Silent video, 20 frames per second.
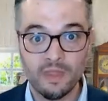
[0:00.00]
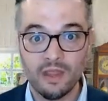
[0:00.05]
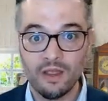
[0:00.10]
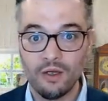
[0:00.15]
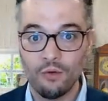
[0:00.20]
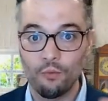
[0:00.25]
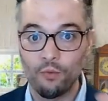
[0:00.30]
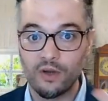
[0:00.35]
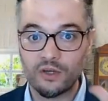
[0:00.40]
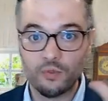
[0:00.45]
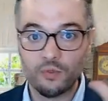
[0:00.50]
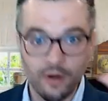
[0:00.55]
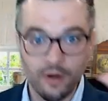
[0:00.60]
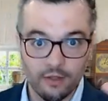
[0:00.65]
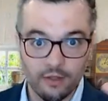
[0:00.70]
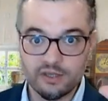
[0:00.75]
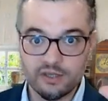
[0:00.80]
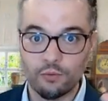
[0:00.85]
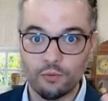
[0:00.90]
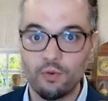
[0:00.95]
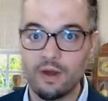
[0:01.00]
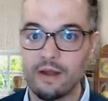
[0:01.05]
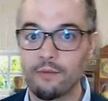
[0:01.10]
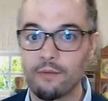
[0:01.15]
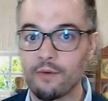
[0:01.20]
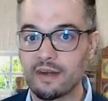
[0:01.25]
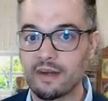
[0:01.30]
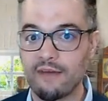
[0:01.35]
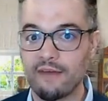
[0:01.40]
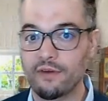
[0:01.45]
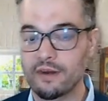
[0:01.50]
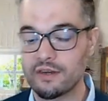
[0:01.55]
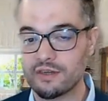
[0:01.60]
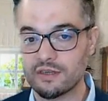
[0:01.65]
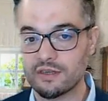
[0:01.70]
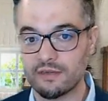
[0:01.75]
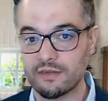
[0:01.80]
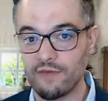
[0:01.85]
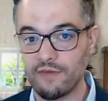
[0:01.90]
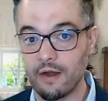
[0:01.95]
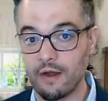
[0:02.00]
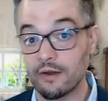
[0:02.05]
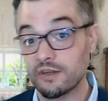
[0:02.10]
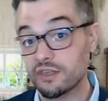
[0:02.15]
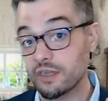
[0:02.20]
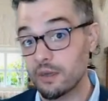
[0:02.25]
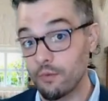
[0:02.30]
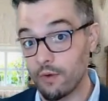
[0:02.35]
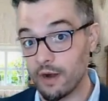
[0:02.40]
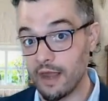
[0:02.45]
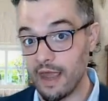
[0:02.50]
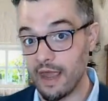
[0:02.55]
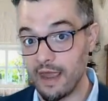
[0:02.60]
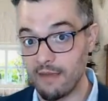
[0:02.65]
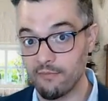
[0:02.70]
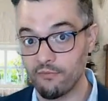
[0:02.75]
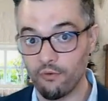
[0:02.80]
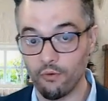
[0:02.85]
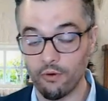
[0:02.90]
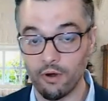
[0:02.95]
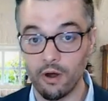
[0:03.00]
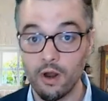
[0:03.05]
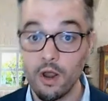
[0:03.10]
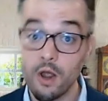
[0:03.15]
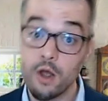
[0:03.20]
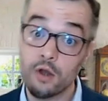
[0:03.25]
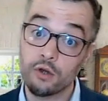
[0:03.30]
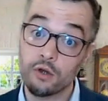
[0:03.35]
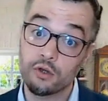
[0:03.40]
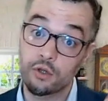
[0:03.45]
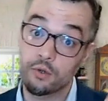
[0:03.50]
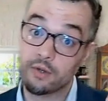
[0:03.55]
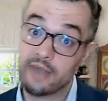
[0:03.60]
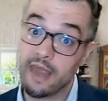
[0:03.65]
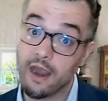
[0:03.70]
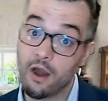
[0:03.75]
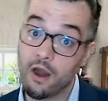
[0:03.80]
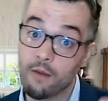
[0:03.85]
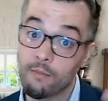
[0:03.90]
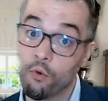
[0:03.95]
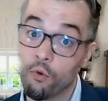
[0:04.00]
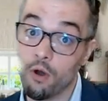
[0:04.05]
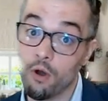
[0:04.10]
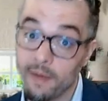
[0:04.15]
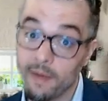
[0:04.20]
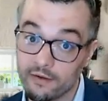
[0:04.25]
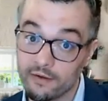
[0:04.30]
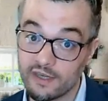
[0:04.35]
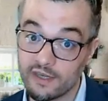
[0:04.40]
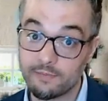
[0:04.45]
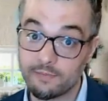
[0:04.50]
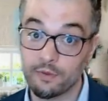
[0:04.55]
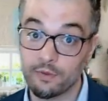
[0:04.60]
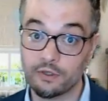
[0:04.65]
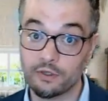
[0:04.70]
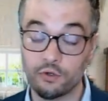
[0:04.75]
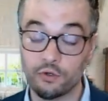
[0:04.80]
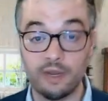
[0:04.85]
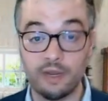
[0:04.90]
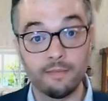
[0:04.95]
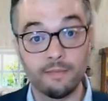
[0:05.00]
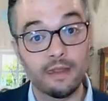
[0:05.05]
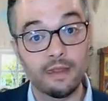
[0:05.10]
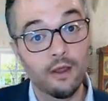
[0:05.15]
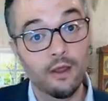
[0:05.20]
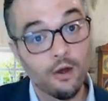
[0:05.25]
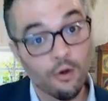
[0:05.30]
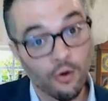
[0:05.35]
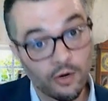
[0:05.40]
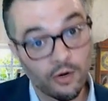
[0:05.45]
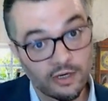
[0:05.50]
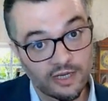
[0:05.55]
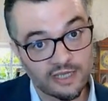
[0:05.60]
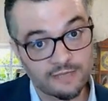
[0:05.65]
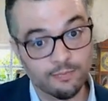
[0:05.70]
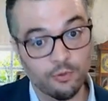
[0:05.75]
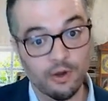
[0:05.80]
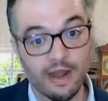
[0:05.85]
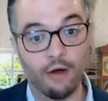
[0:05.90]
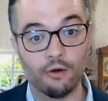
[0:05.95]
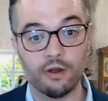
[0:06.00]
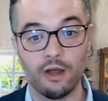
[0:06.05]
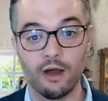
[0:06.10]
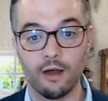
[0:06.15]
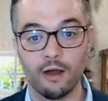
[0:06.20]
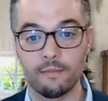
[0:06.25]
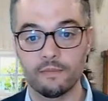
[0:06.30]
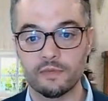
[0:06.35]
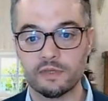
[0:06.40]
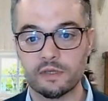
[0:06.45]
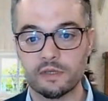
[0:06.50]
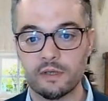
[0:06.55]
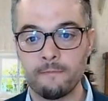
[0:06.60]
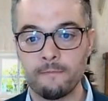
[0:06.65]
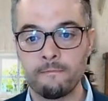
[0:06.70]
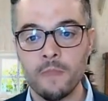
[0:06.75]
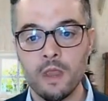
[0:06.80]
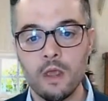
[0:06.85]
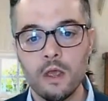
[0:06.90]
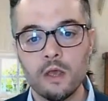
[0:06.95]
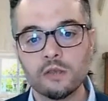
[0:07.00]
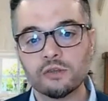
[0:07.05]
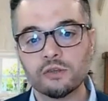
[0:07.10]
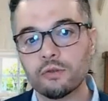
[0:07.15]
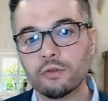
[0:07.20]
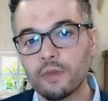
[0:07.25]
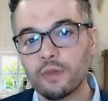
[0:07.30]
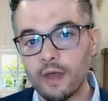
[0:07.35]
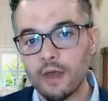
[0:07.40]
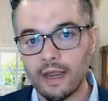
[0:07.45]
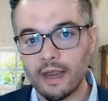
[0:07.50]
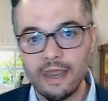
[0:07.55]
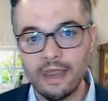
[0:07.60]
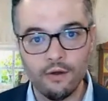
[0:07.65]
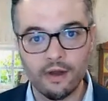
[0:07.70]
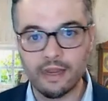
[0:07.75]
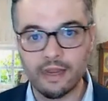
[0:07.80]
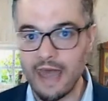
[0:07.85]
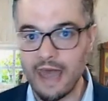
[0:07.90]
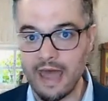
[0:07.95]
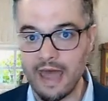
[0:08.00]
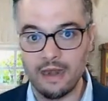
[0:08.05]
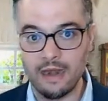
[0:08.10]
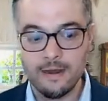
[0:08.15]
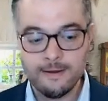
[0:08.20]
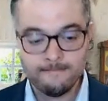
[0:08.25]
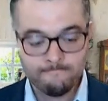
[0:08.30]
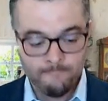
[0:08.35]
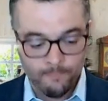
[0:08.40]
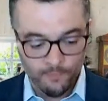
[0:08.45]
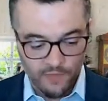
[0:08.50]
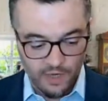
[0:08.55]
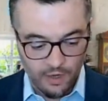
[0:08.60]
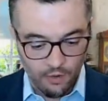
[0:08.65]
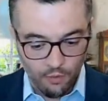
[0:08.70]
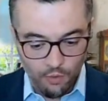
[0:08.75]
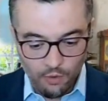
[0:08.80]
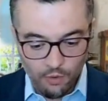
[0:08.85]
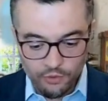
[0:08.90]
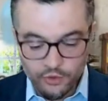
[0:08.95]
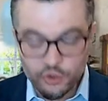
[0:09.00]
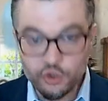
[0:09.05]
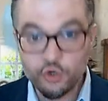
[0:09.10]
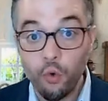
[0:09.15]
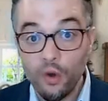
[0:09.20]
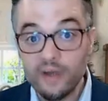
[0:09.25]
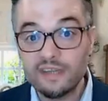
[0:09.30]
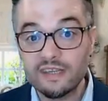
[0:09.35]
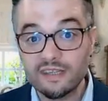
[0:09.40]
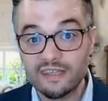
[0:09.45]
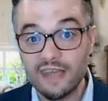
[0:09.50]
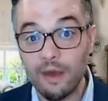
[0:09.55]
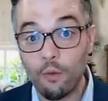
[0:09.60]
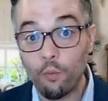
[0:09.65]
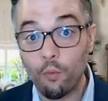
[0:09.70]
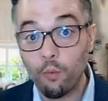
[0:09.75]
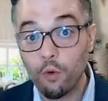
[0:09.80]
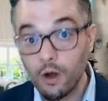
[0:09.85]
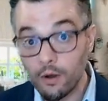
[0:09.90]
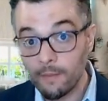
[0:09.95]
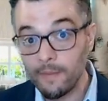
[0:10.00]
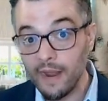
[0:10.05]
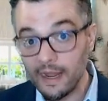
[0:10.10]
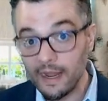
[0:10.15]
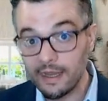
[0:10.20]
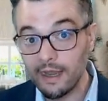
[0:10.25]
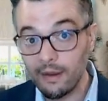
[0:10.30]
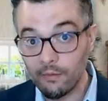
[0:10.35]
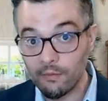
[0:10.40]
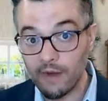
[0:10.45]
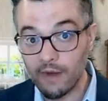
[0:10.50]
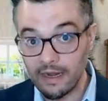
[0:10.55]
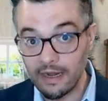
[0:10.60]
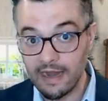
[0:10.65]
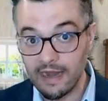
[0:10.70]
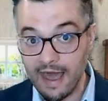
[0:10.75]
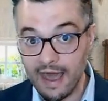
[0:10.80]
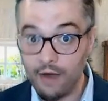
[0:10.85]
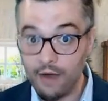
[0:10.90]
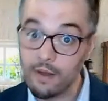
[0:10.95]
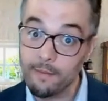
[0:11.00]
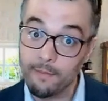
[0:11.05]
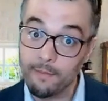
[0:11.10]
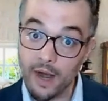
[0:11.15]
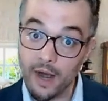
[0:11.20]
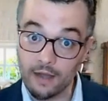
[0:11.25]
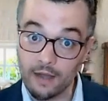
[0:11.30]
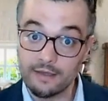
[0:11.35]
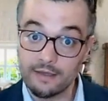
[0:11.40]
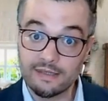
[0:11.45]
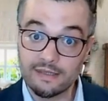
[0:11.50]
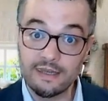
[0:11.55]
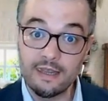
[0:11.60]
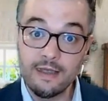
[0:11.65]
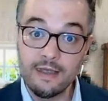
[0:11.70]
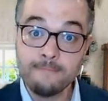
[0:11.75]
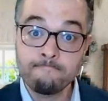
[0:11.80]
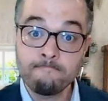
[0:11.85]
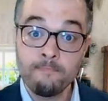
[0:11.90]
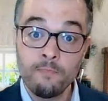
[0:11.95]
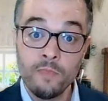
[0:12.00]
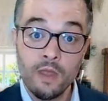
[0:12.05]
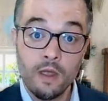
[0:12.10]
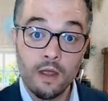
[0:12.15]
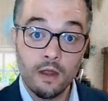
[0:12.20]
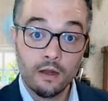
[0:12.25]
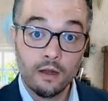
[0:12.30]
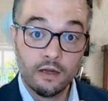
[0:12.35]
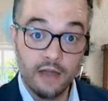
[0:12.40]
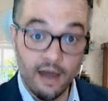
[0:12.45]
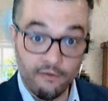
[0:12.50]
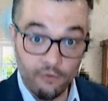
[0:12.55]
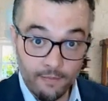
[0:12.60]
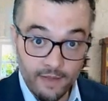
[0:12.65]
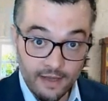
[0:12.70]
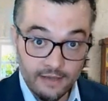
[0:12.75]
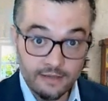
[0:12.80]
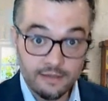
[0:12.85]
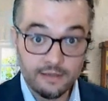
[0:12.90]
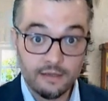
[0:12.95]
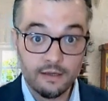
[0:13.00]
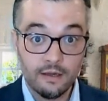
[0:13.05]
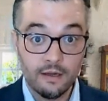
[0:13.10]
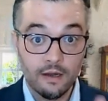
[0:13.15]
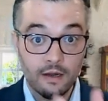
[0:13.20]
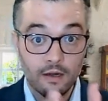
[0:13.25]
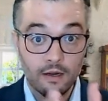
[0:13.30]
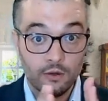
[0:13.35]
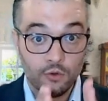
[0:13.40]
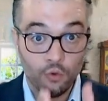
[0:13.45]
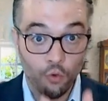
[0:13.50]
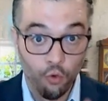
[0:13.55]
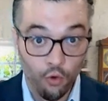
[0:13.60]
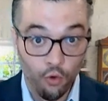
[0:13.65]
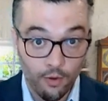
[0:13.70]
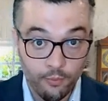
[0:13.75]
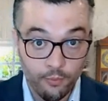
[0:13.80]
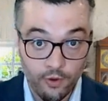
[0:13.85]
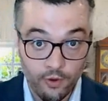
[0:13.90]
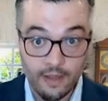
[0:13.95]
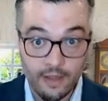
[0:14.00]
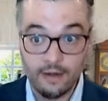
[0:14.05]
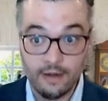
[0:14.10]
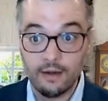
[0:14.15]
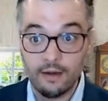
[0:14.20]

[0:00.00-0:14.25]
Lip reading: Which one of those 21 definitions of fairness do you want to aim for? Do you care more about disparate treatment or disparate outcomes? So here again, the choices that we're making right now in policy, government, corporate,